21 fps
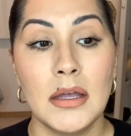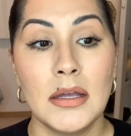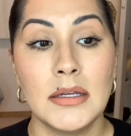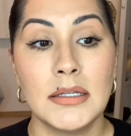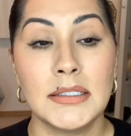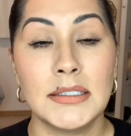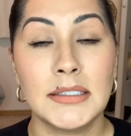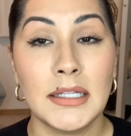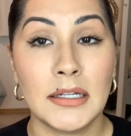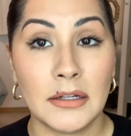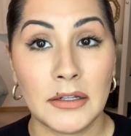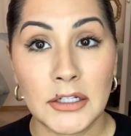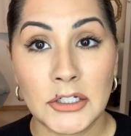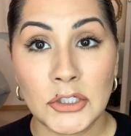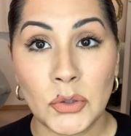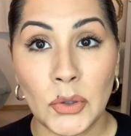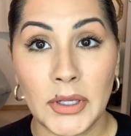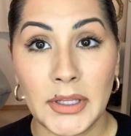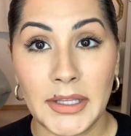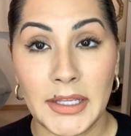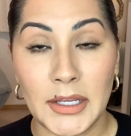sit on the
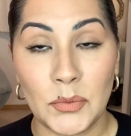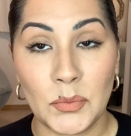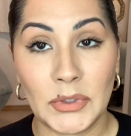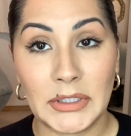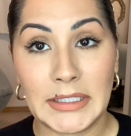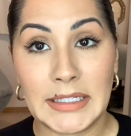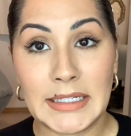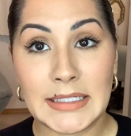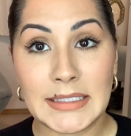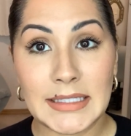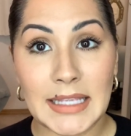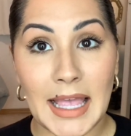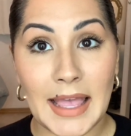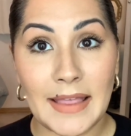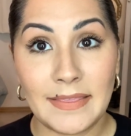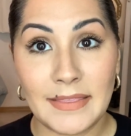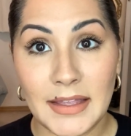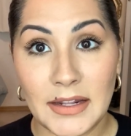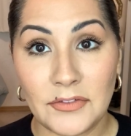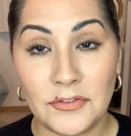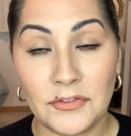toilet and release
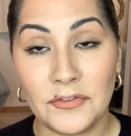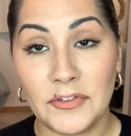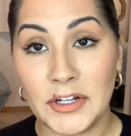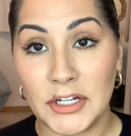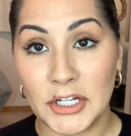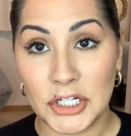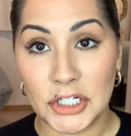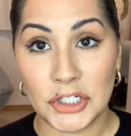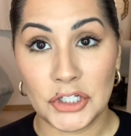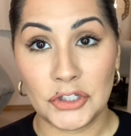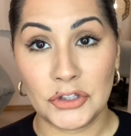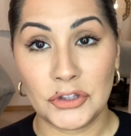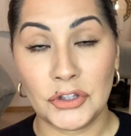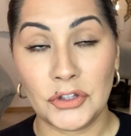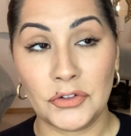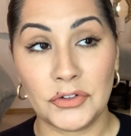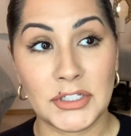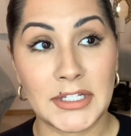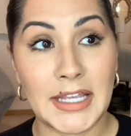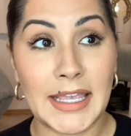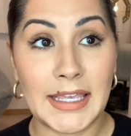and then finish
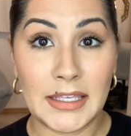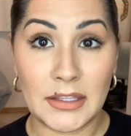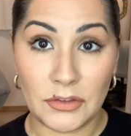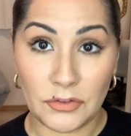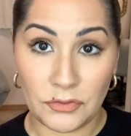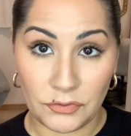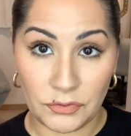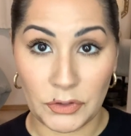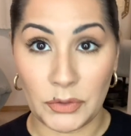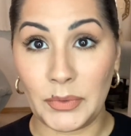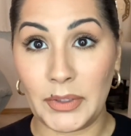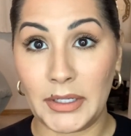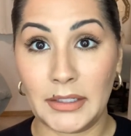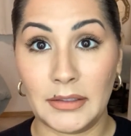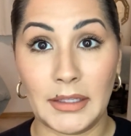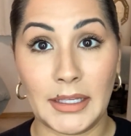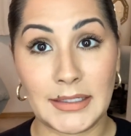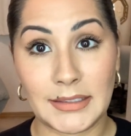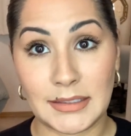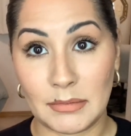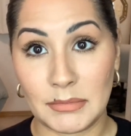taking the fluid.
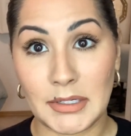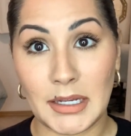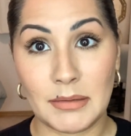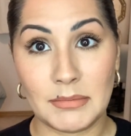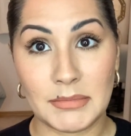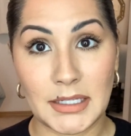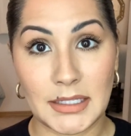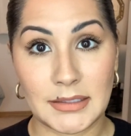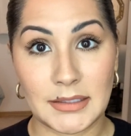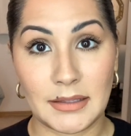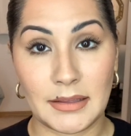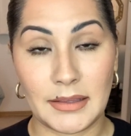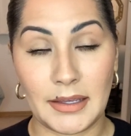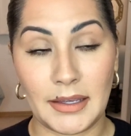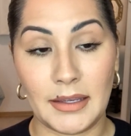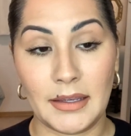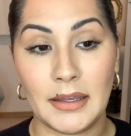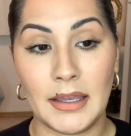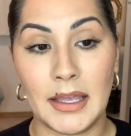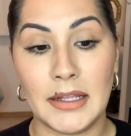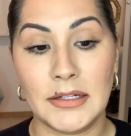Like sometimes that's a
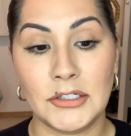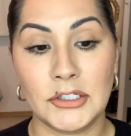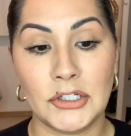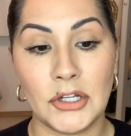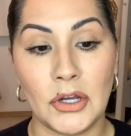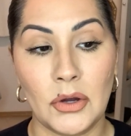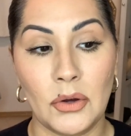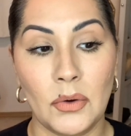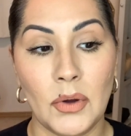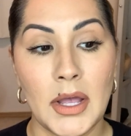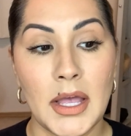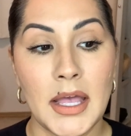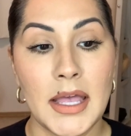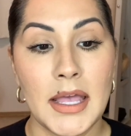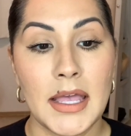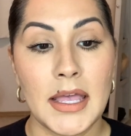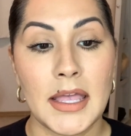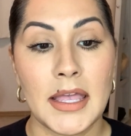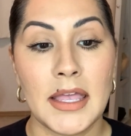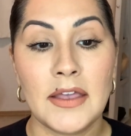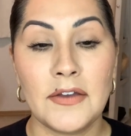thing. And so
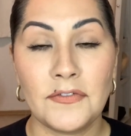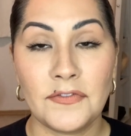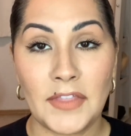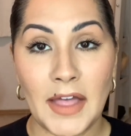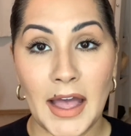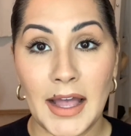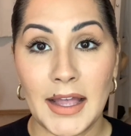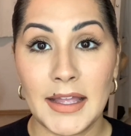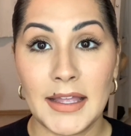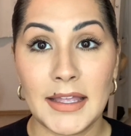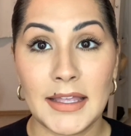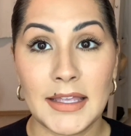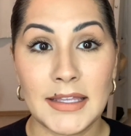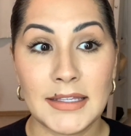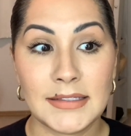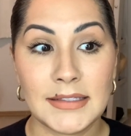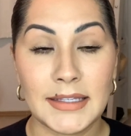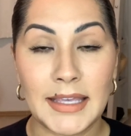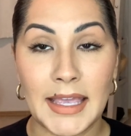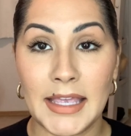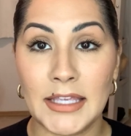if that
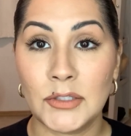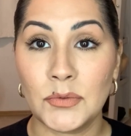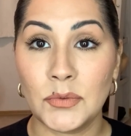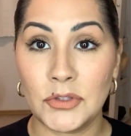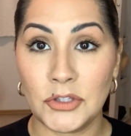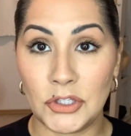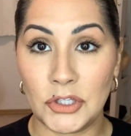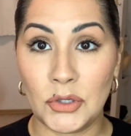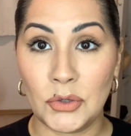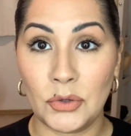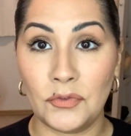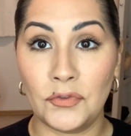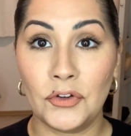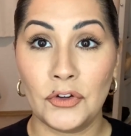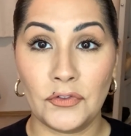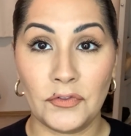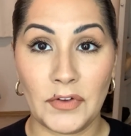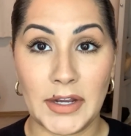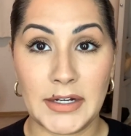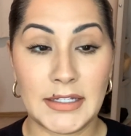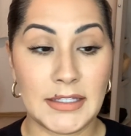is the case with you, if you're
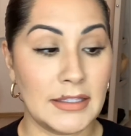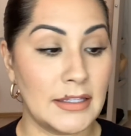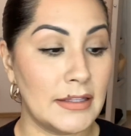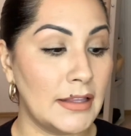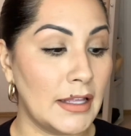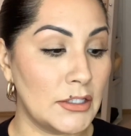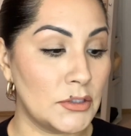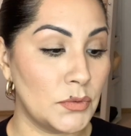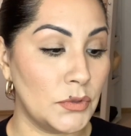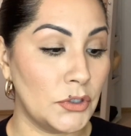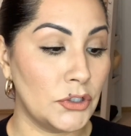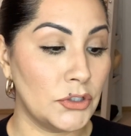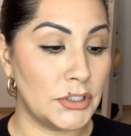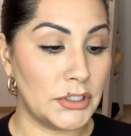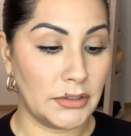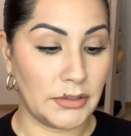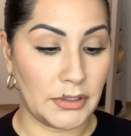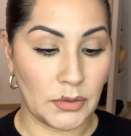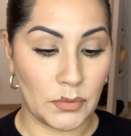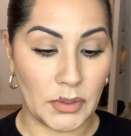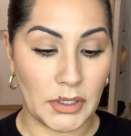finding that that's what you're
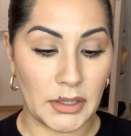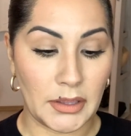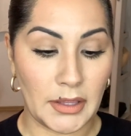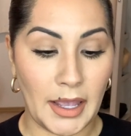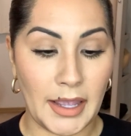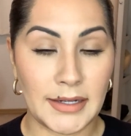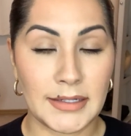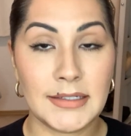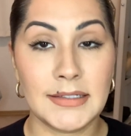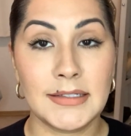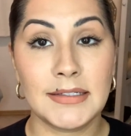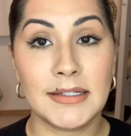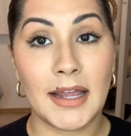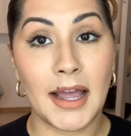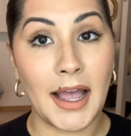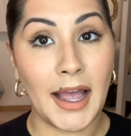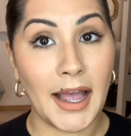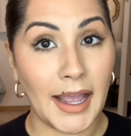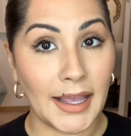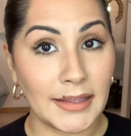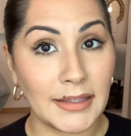dealing with, I
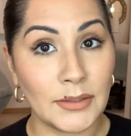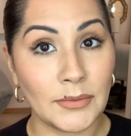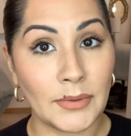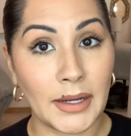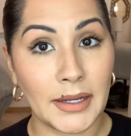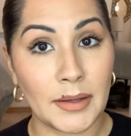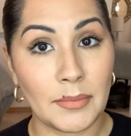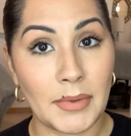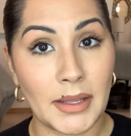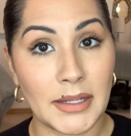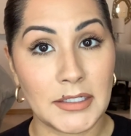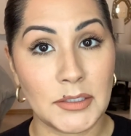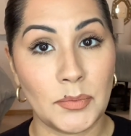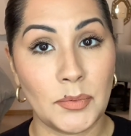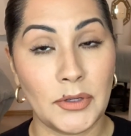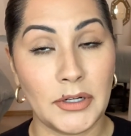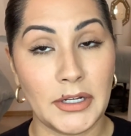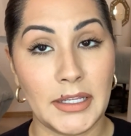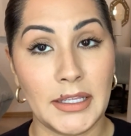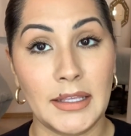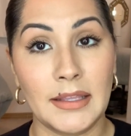highly recommend
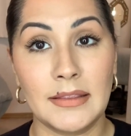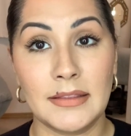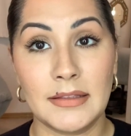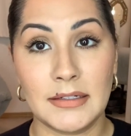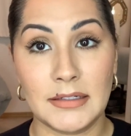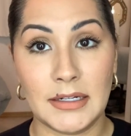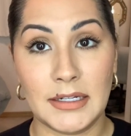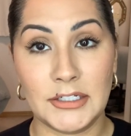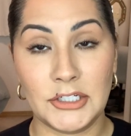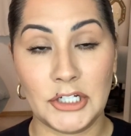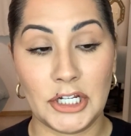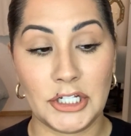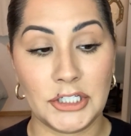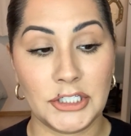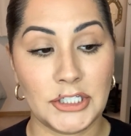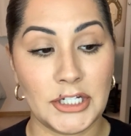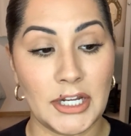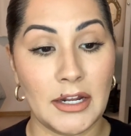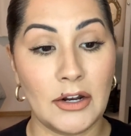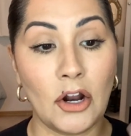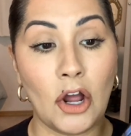putting the
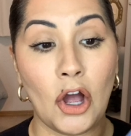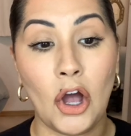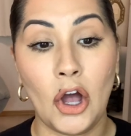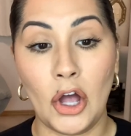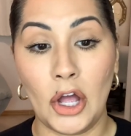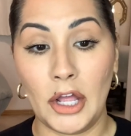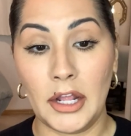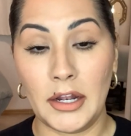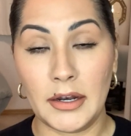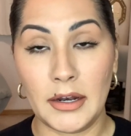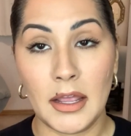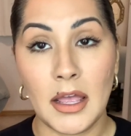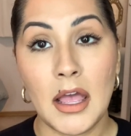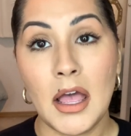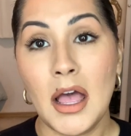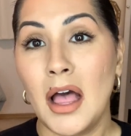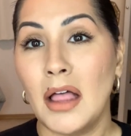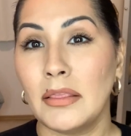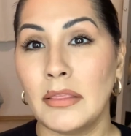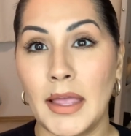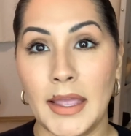digestion on
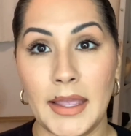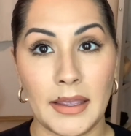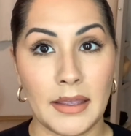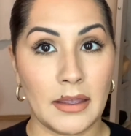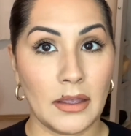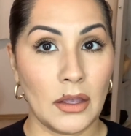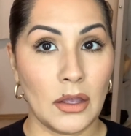like